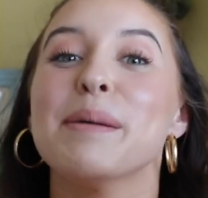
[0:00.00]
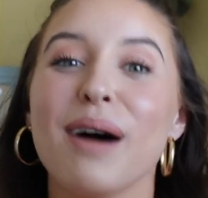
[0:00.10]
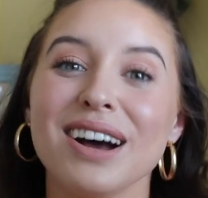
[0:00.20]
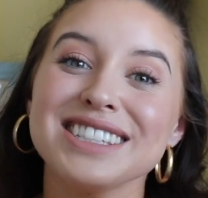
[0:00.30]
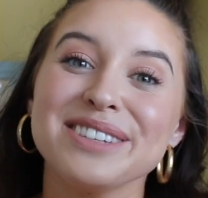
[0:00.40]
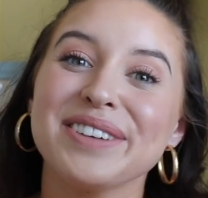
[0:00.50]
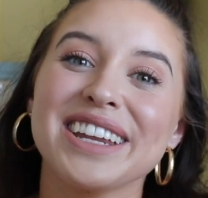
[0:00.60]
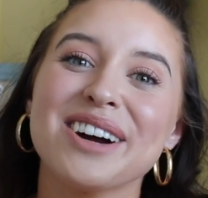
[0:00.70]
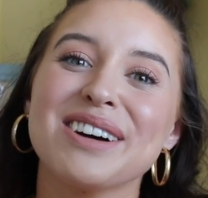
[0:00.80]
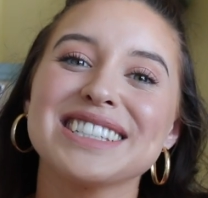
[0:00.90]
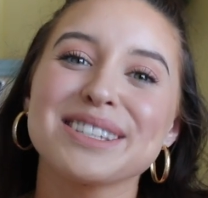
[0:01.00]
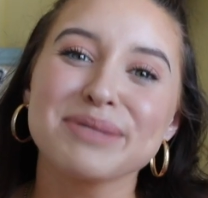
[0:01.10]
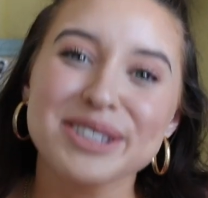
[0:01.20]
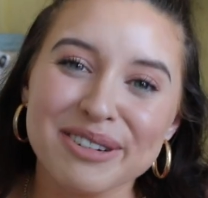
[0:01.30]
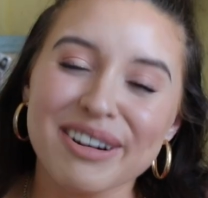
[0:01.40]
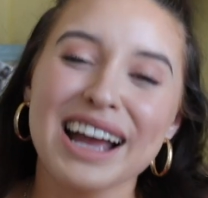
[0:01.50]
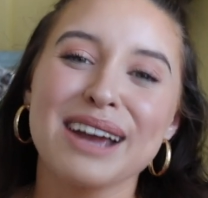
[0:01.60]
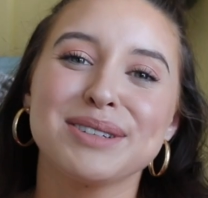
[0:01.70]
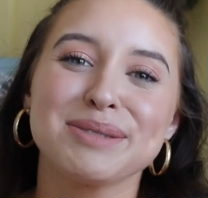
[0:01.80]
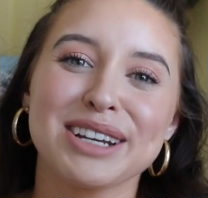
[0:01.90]
pause the video and
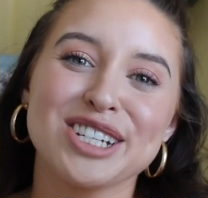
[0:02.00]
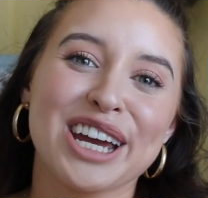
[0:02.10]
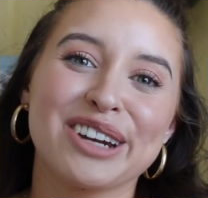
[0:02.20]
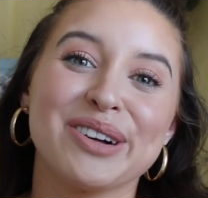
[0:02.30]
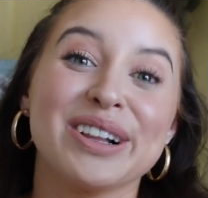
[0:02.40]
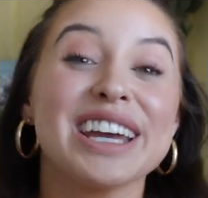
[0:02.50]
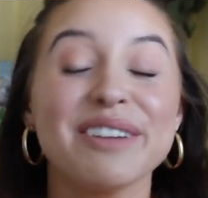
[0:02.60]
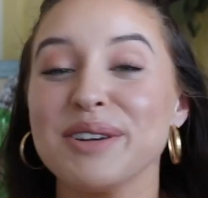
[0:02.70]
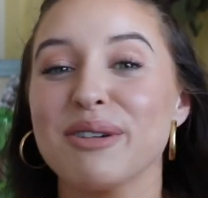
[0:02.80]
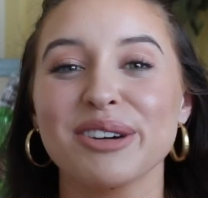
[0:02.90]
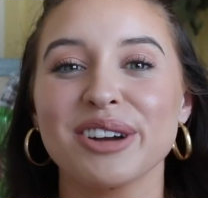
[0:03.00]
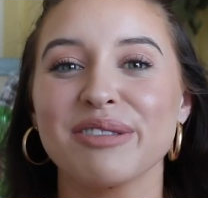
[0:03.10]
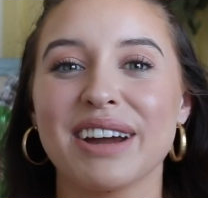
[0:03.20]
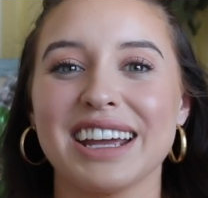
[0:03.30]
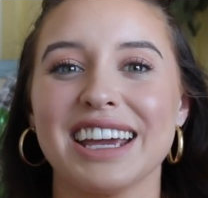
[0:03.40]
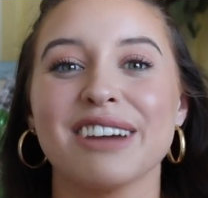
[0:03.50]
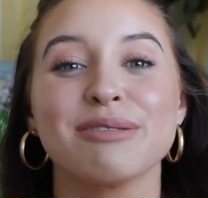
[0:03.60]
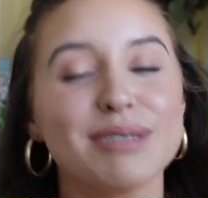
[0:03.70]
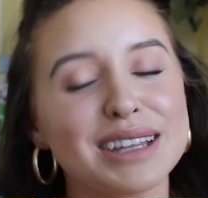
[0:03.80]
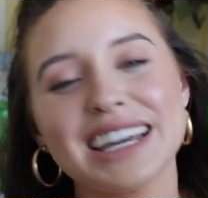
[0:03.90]
subscribe to my channel if you aren't already.
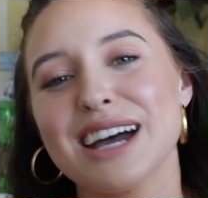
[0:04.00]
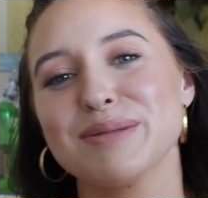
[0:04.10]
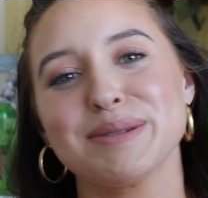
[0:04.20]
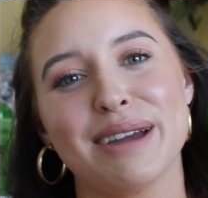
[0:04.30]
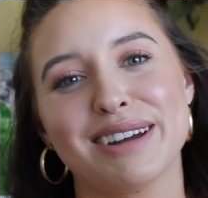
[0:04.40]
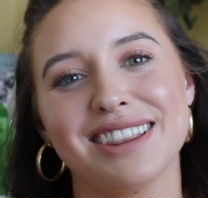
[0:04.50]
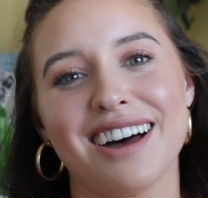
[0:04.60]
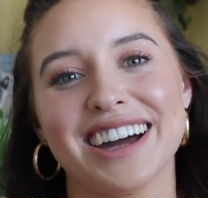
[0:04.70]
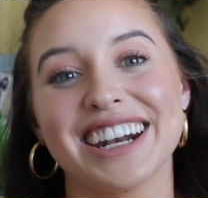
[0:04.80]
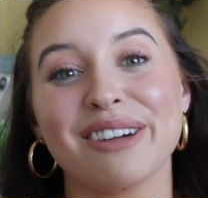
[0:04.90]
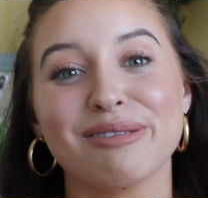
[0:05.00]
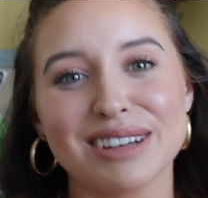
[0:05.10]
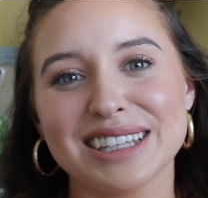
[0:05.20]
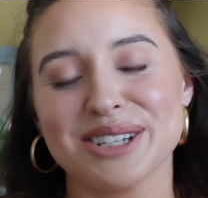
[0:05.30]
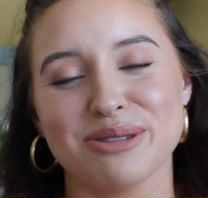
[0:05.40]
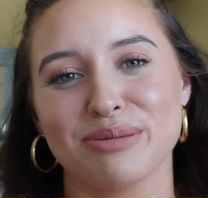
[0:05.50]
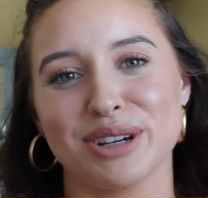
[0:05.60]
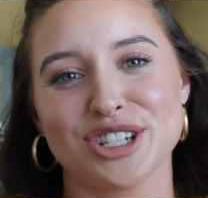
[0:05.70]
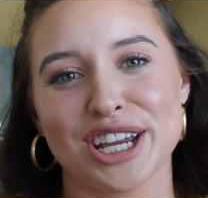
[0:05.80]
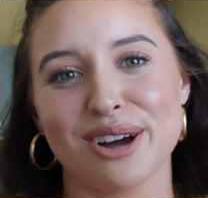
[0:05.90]
It really helps me out a lot, and I really do
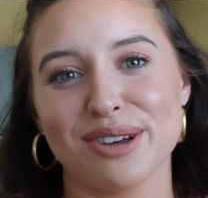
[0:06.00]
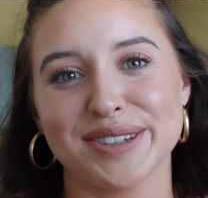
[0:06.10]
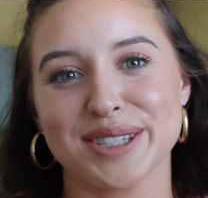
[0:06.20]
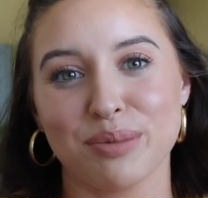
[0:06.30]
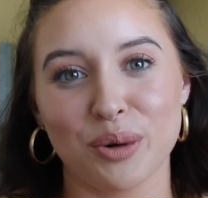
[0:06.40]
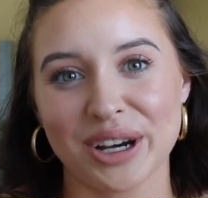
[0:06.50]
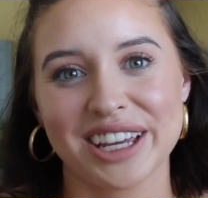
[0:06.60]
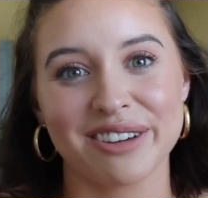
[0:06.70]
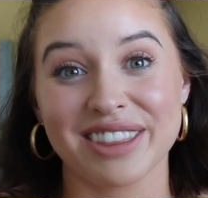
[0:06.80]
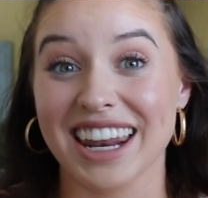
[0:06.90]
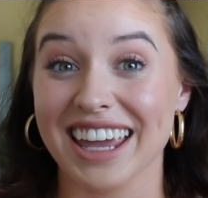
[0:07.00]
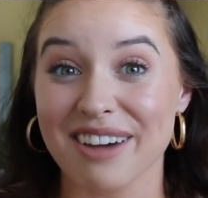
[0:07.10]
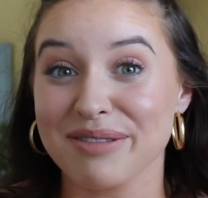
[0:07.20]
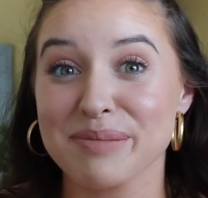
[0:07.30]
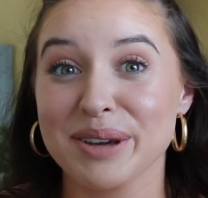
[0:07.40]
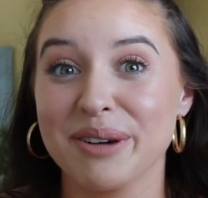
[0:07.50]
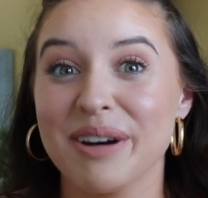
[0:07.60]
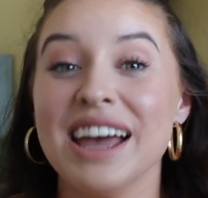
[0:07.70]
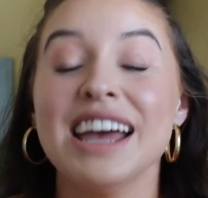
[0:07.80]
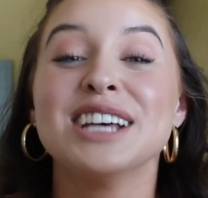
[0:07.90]
appreciate all the support here that I get from
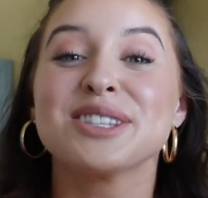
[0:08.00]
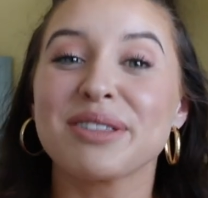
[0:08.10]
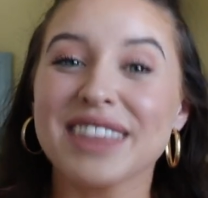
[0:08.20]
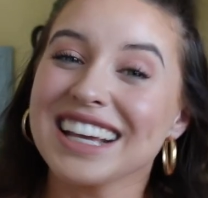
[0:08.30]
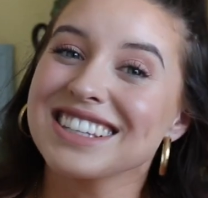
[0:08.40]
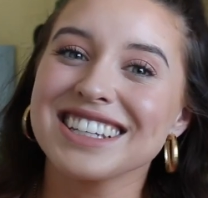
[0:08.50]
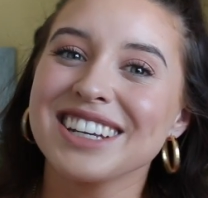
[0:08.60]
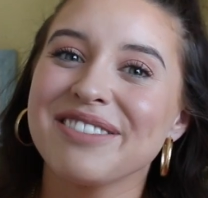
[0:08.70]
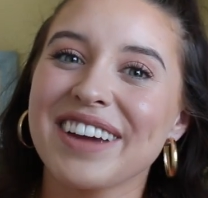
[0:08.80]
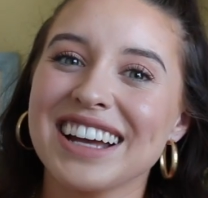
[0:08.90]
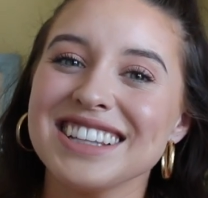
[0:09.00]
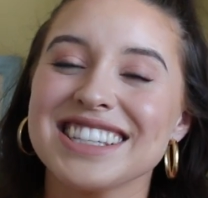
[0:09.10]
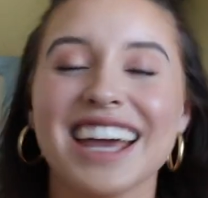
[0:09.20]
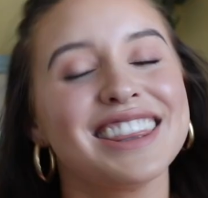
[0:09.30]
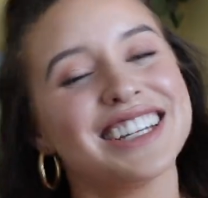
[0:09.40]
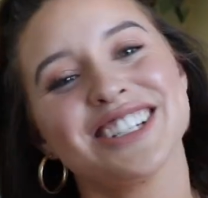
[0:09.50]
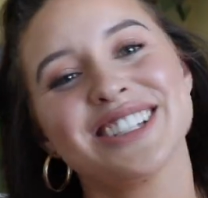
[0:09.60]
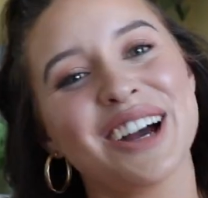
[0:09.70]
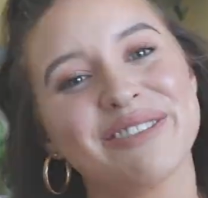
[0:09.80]
you. So thanks in advance, and let's just